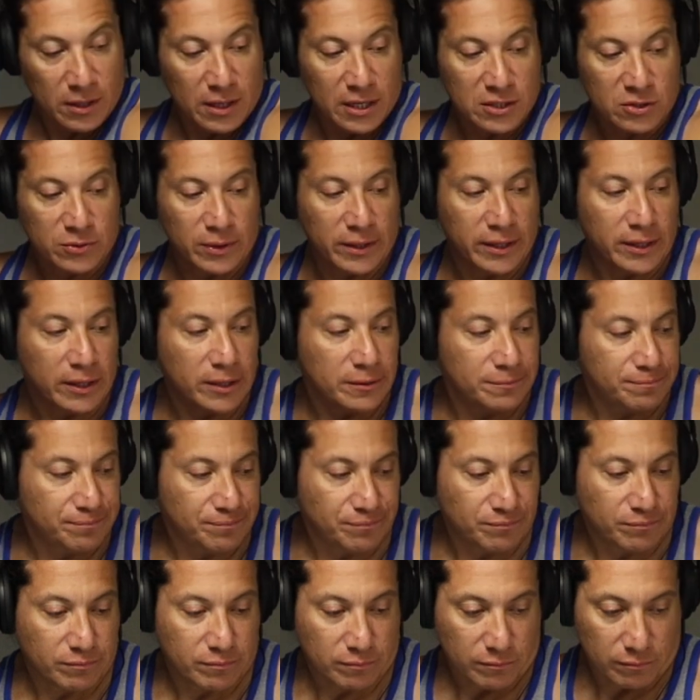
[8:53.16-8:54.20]
It's really good.
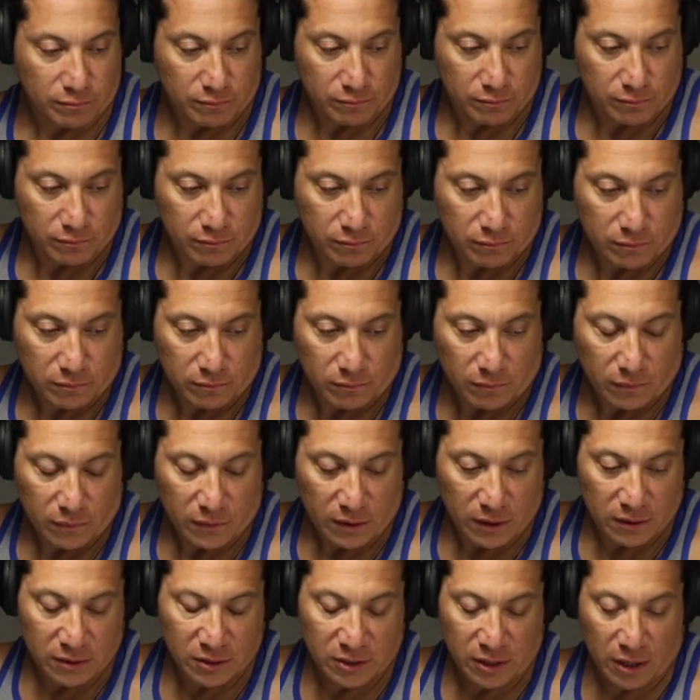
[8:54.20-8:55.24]

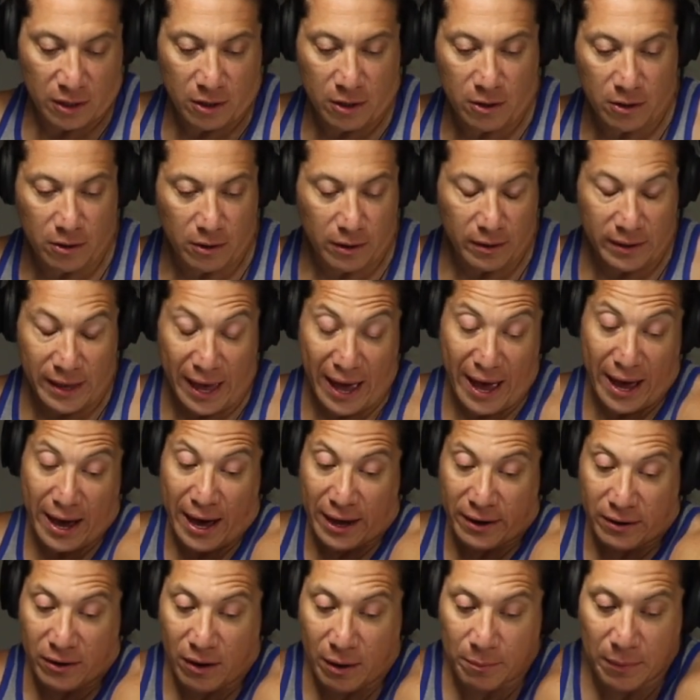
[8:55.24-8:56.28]
So yeah,
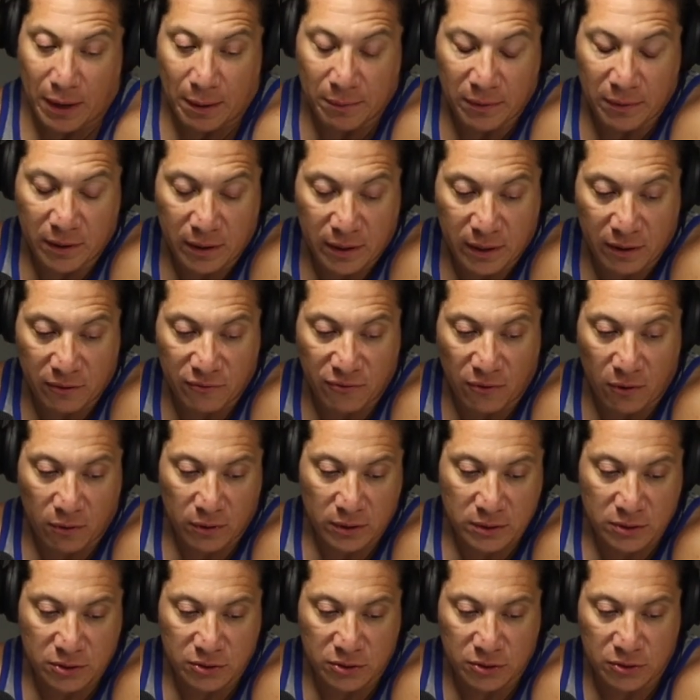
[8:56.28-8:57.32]
I don't know. I'm looking
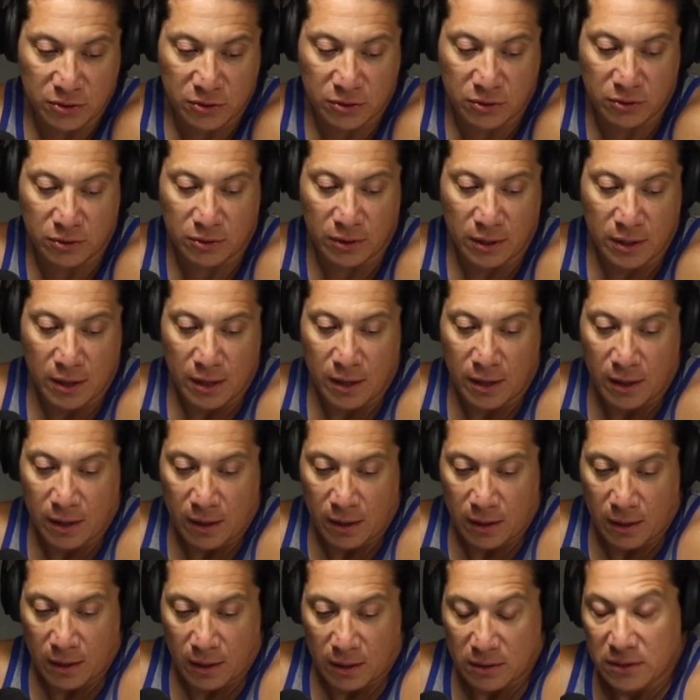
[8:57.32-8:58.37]
forward to
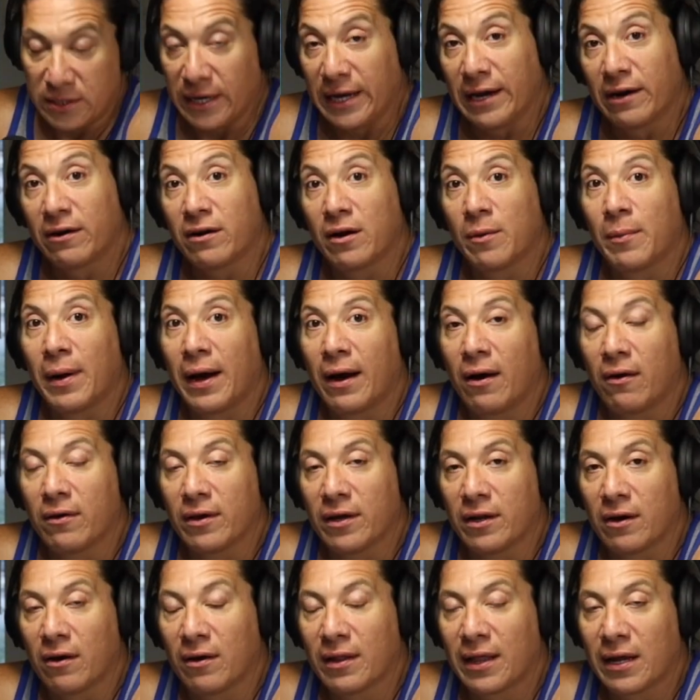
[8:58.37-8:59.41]
hearing about,
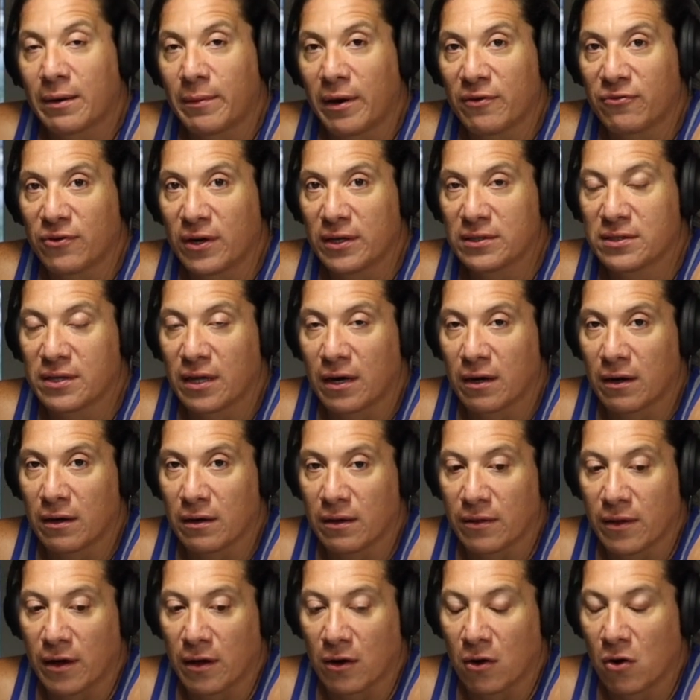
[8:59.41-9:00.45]
a lot of my friends that
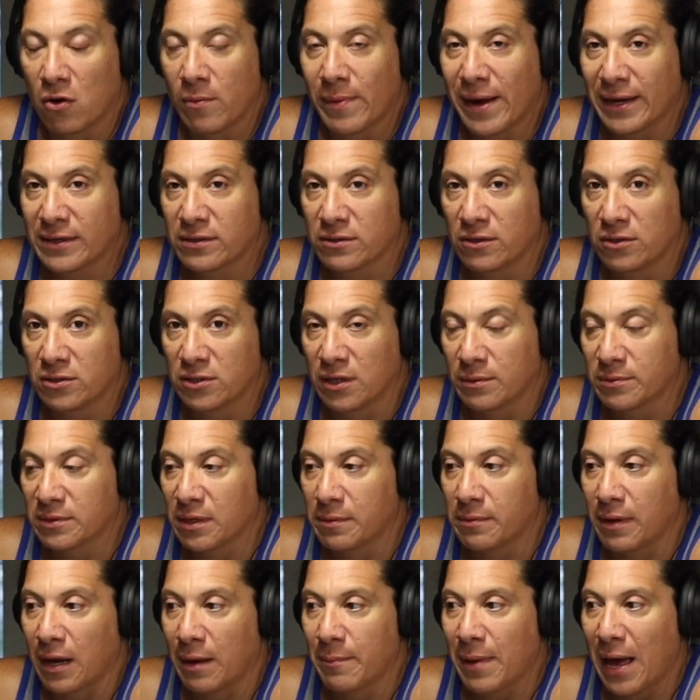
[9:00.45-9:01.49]
are going back to their gyms.
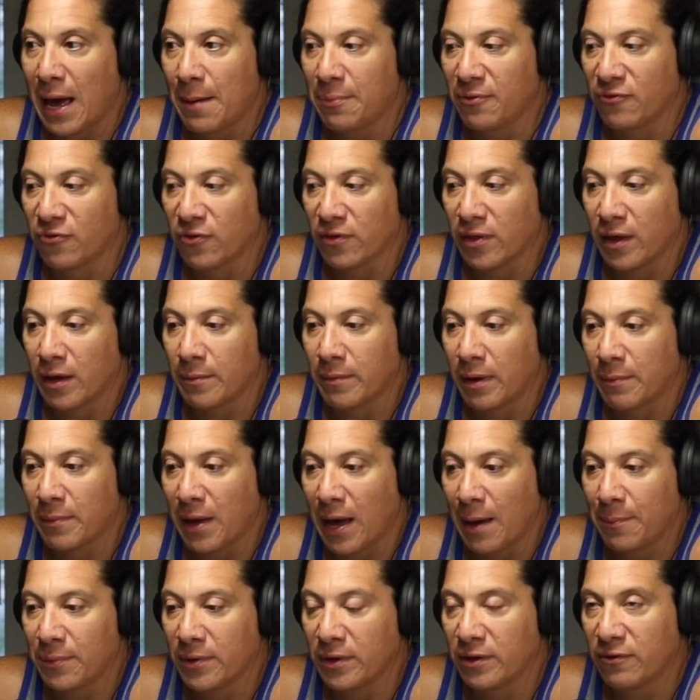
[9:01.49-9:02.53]
I'm happy for them. I'm
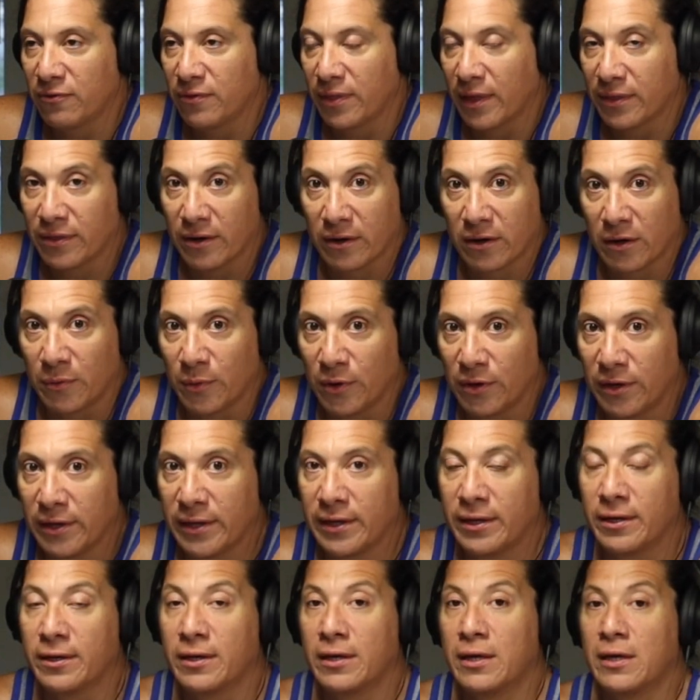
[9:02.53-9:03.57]
happy that their
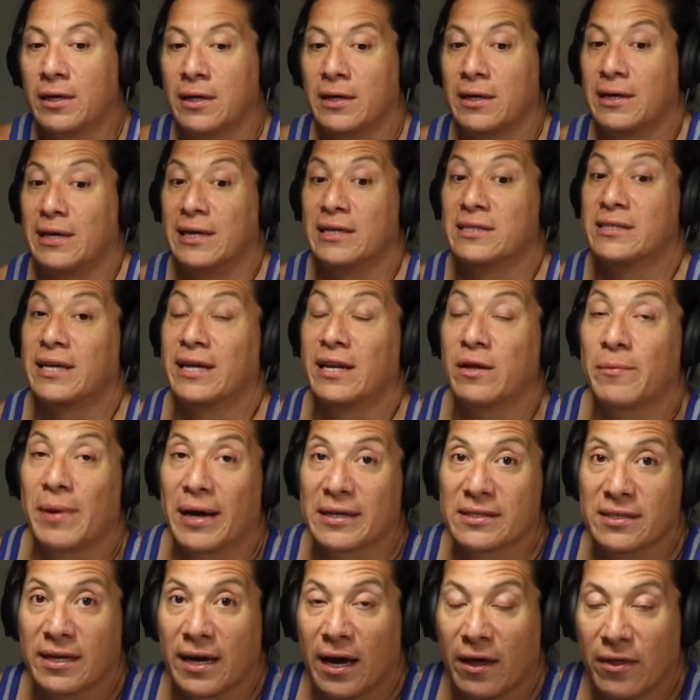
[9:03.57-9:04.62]
community is getting
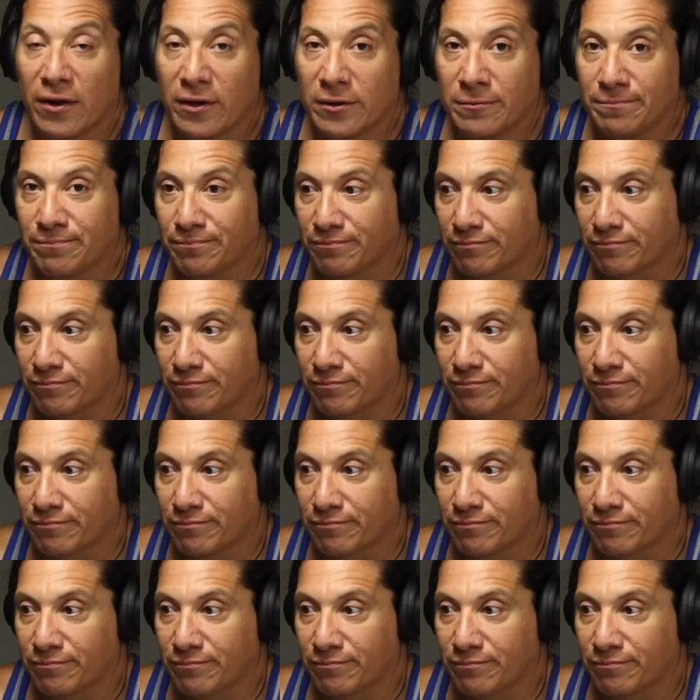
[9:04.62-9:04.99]
back together.